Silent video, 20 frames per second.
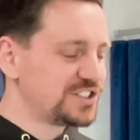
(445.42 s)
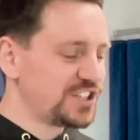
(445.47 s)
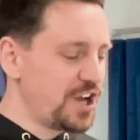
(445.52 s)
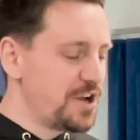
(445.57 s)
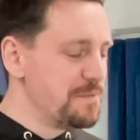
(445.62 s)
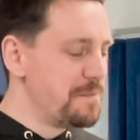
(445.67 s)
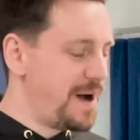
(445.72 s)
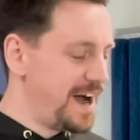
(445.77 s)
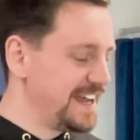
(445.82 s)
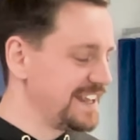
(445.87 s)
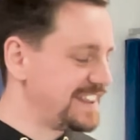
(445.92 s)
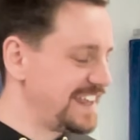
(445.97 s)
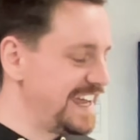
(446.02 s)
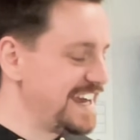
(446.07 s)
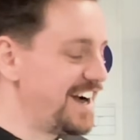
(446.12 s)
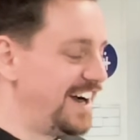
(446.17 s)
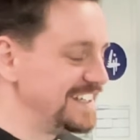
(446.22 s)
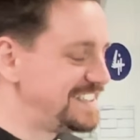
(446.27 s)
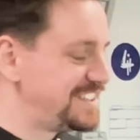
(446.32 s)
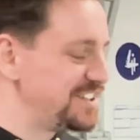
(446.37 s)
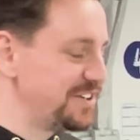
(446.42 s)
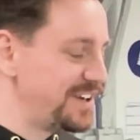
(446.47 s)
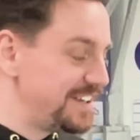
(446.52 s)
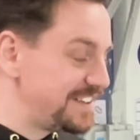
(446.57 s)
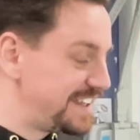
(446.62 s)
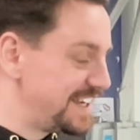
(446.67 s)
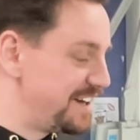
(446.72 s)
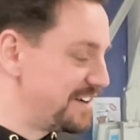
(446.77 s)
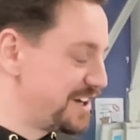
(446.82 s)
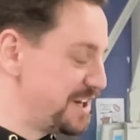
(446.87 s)
so in my thing. I still
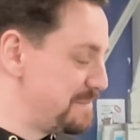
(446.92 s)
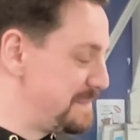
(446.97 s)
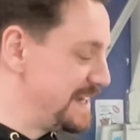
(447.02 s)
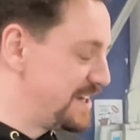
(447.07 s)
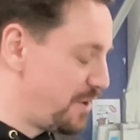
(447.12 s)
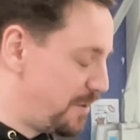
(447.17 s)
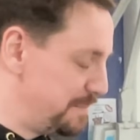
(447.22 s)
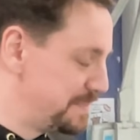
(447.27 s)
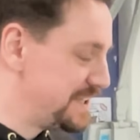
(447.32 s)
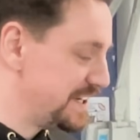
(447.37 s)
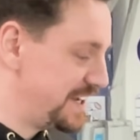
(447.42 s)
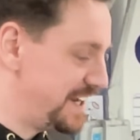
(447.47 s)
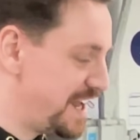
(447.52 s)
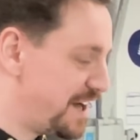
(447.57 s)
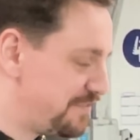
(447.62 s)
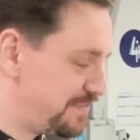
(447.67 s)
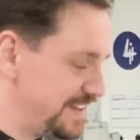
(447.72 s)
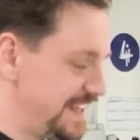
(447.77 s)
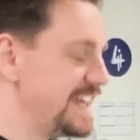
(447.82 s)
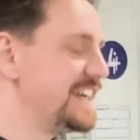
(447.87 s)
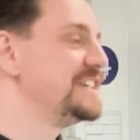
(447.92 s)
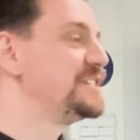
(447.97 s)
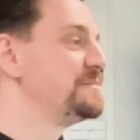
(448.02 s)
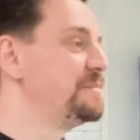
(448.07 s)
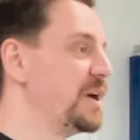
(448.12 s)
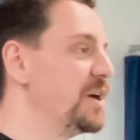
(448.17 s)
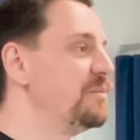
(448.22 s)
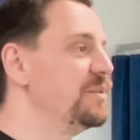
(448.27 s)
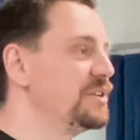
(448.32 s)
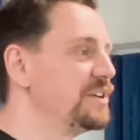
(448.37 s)
don't think I'm going to be competent enough for this,
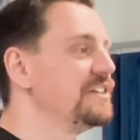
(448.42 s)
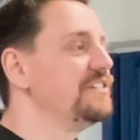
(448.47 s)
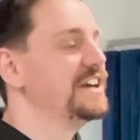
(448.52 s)
but we'll